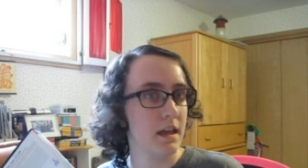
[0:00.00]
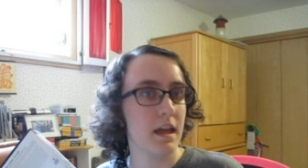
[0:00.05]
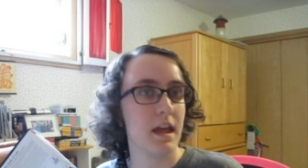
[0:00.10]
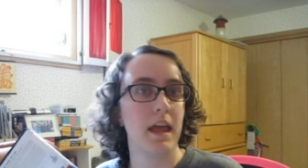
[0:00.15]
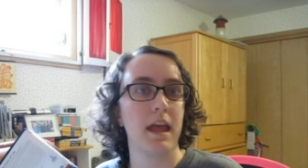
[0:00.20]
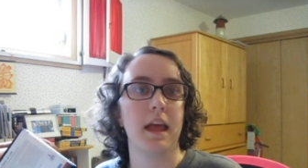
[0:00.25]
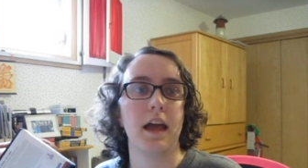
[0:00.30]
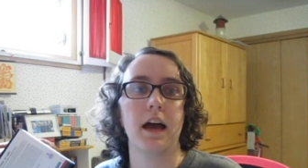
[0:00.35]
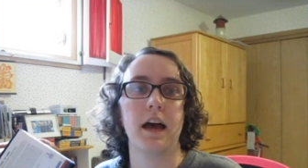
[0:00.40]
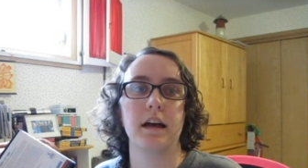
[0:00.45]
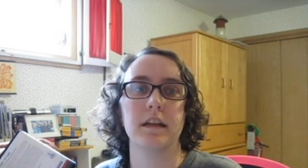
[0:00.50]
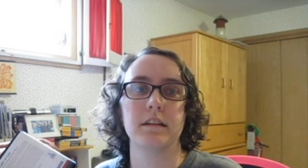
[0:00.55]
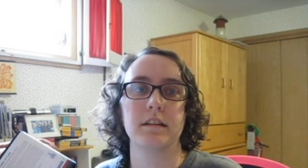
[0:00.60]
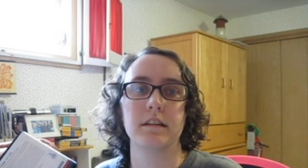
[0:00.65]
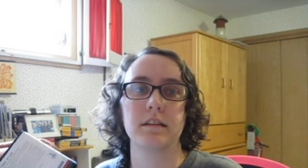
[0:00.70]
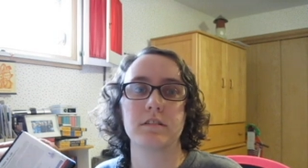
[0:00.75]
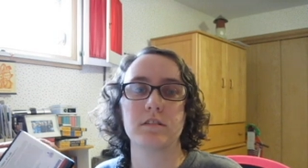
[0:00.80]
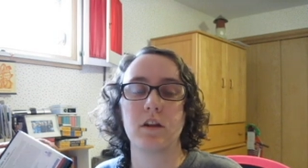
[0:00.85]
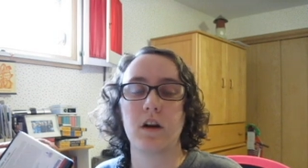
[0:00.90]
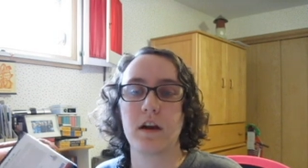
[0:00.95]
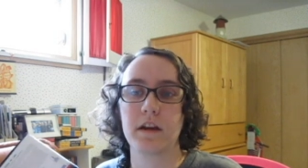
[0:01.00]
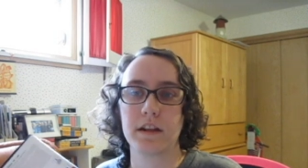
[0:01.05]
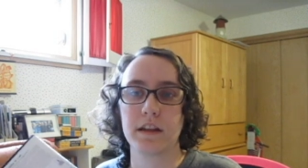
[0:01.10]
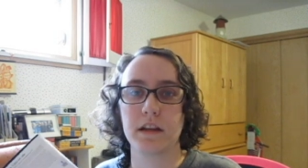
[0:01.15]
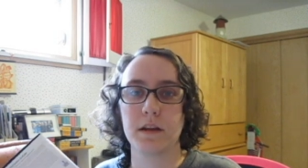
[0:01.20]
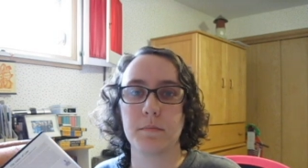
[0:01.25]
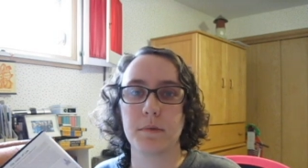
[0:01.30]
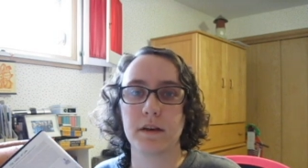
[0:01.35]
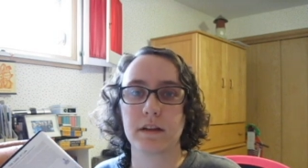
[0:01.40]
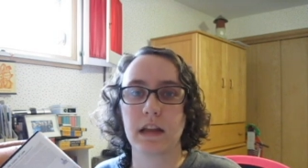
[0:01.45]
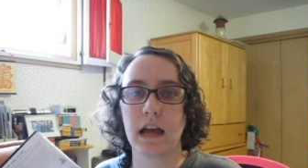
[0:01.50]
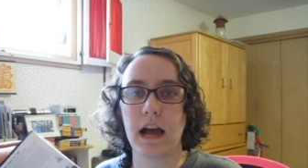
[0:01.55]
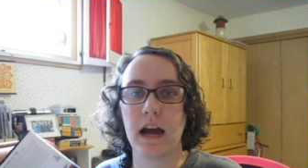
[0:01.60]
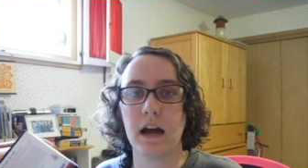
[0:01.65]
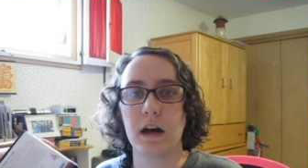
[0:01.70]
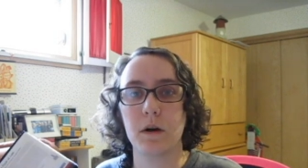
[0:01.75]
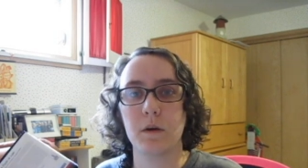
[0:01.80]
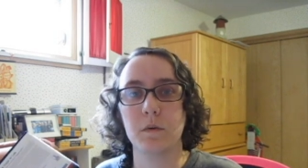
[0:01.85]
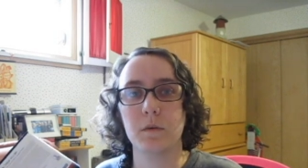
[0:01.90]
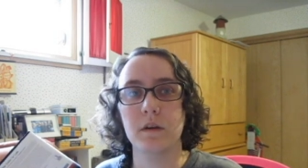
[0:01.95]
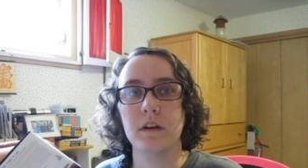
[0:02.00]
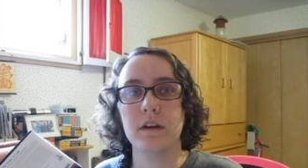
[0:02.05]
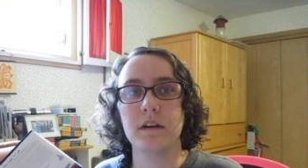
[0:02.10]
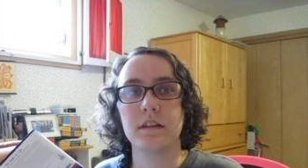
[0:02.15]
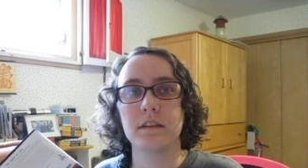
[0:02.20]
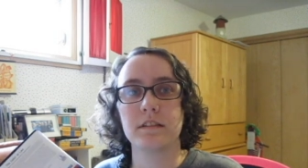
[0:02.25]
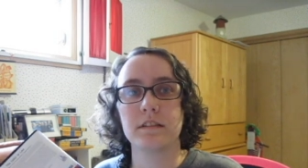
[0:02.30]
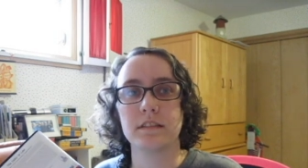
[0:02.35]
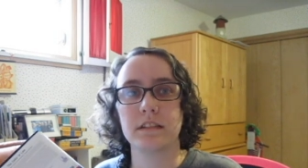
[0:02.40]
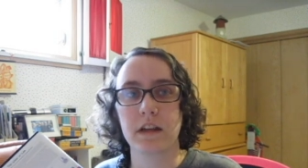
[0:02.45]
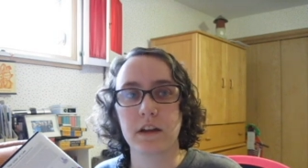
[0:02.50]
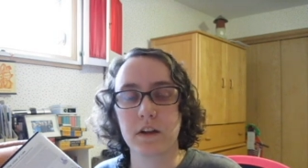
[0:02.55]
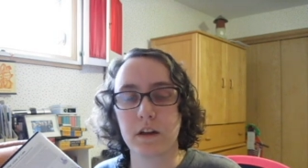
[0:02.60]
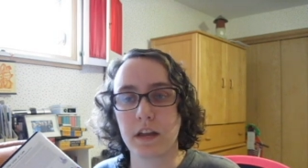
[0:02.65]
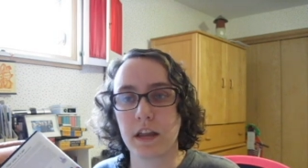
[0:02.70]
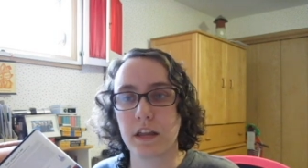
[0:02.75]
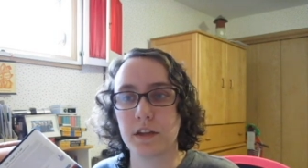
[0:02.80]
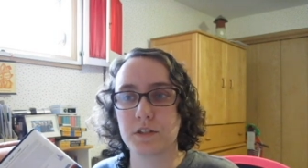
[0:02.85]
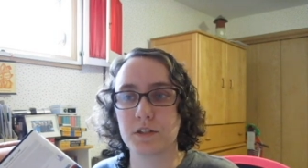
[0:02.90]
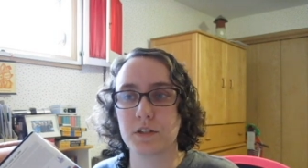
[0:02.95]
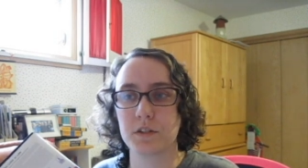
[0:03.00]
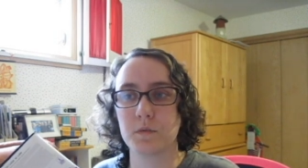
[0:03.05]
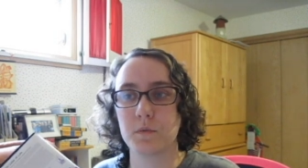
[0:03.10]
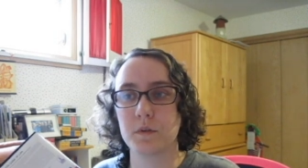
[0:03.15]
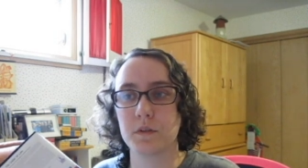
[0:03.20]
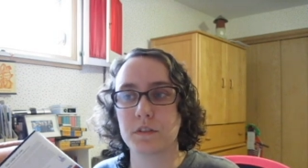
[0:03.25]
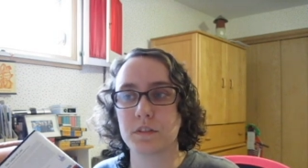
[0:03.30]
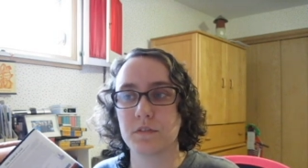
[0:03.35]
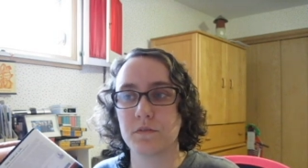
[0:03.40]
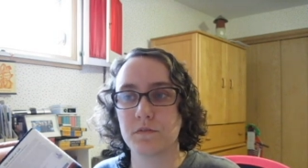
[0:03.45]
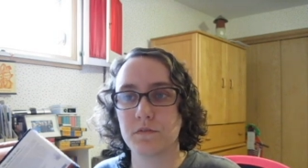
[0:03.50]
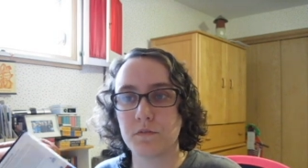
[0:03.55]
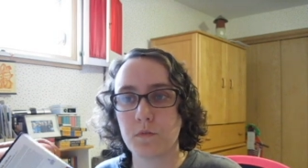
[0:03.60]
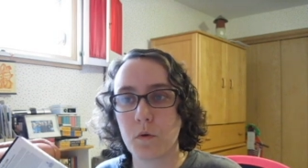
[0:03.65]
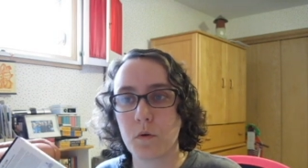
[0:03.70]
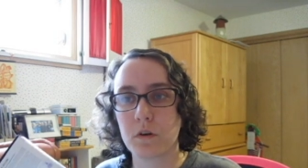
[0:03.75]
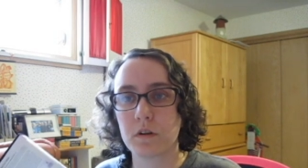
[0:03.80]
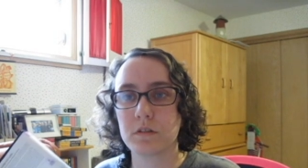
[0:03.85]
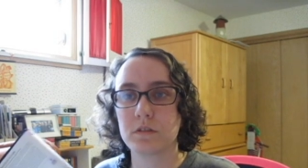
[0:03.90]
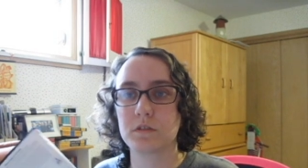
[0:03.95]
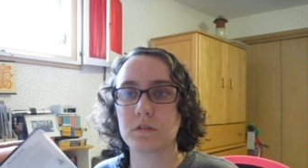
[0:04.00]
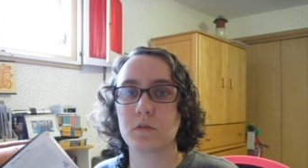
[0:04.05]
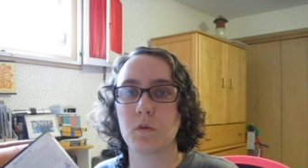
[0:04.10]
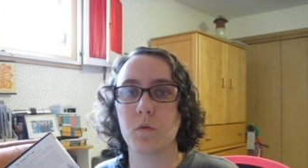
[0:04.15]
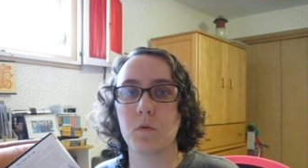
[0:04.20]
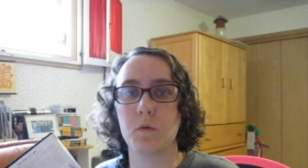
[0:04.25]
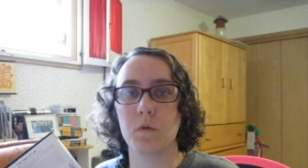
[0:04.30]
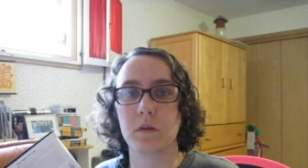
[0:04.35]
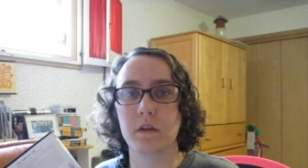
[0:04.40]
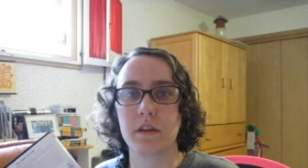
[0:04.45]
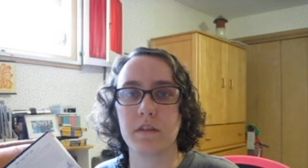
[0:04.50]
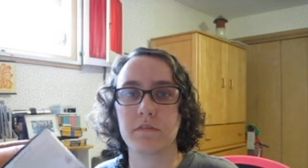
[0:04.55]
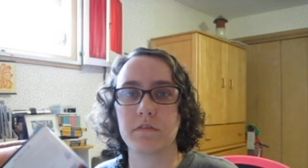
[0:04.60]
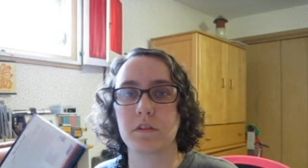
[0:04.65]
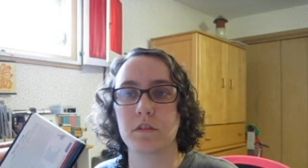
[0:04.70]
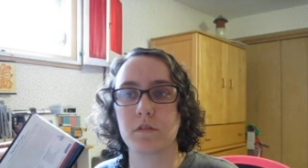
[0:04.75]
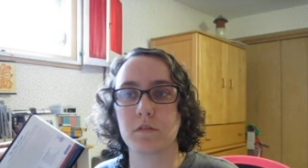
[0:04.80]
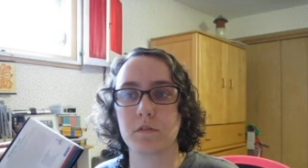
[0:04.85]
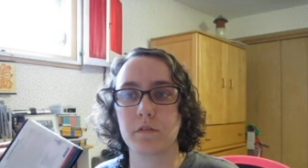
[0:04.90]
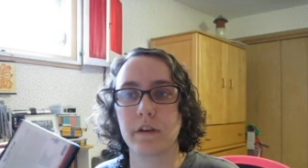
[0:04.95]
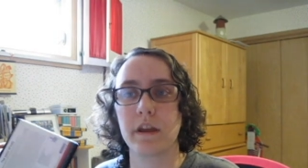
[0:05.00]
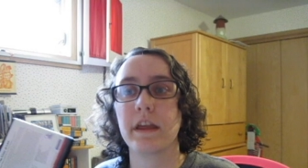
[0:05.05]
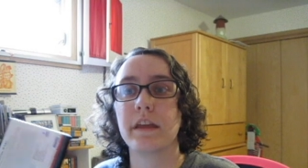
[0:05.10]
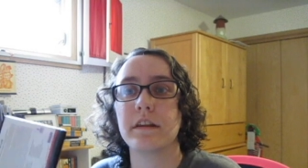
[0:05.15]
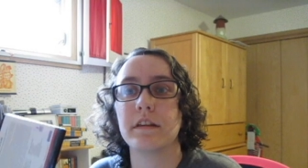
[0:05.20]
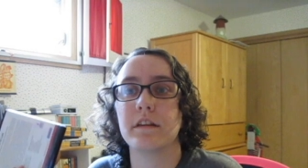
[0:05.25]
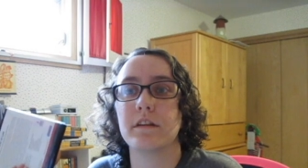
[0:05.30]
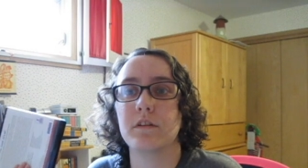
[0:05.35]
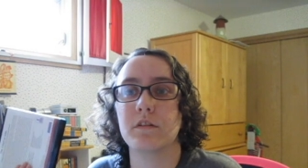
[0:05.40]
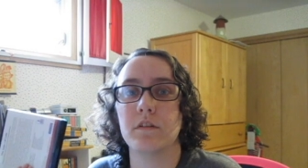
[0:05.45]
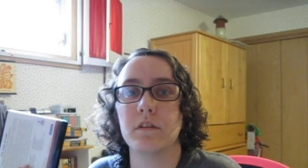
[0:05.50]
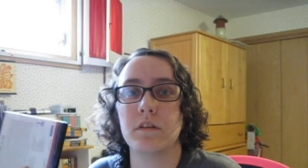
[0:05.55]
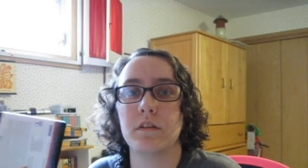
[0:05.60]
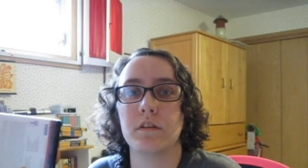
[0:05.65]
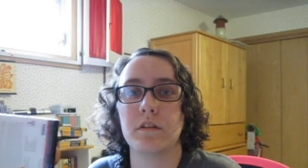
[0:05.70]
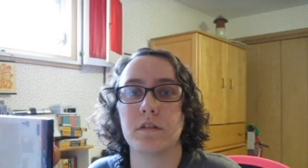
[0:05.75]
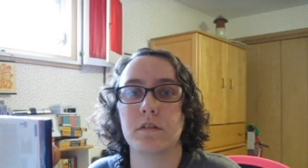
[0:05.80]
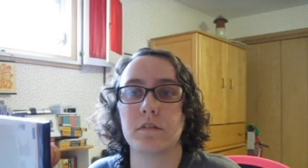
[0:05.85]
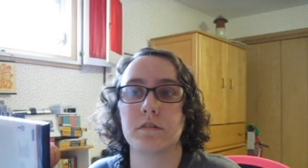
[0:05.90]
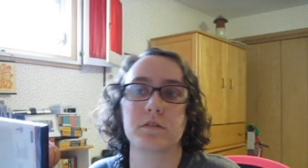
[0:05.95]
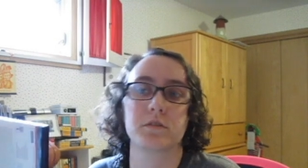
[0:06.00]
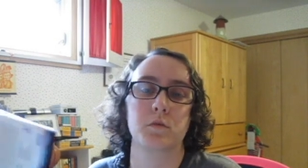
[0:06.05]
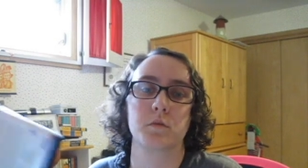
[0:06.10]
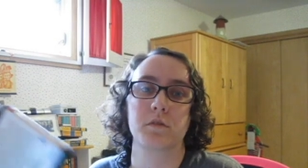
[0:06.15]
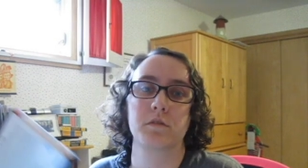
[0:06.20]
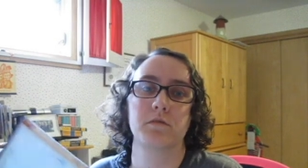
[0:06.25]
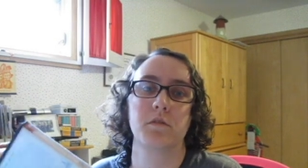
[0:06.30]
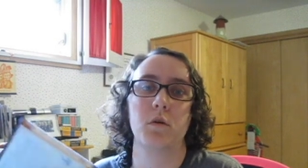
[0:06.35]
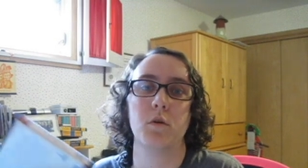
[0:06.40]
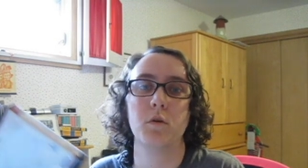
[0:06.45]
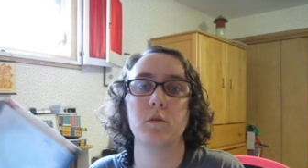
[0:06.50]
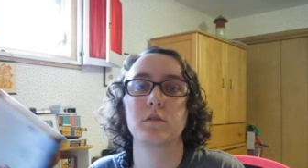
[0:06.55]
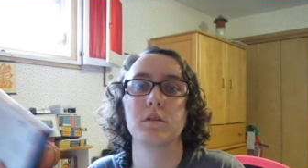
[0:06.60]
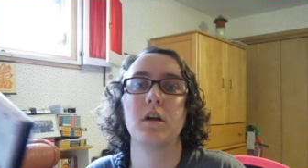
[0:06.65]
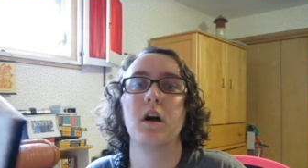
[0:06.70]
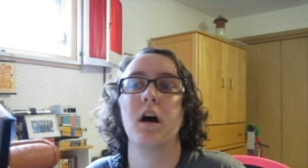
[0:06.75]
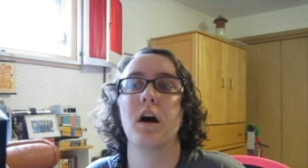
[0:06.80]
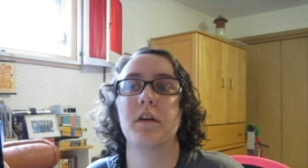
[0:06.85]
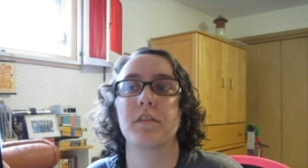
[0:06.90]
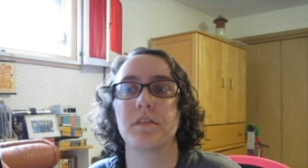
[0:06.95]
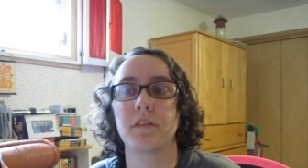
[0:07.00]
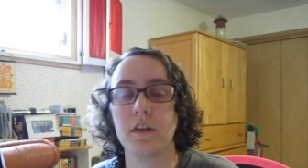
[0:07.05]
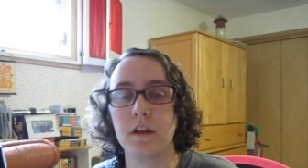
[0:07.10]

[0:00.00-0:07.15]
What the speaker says: and talking about how segregation was enforced or even created sort of whole cloth